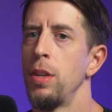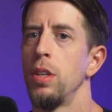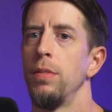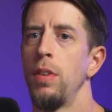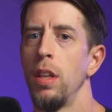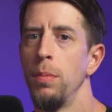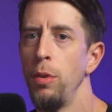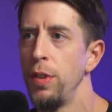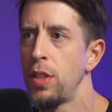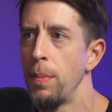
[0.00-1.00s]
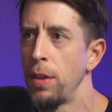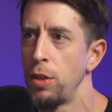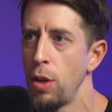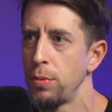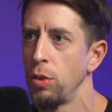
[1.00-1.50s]
imagine if none of the movies came out
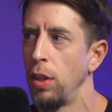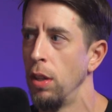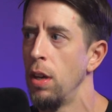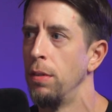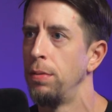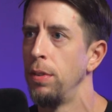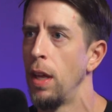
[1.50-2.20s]
that you absolutely love,